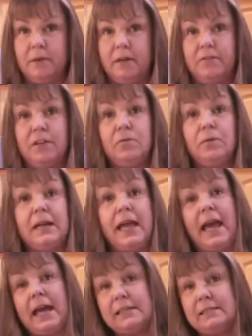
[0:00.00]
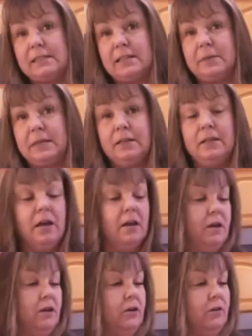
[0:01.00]
but if you want to add cinnamon,
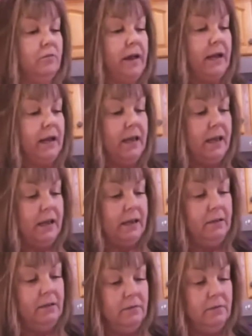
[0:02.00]
go right ahead.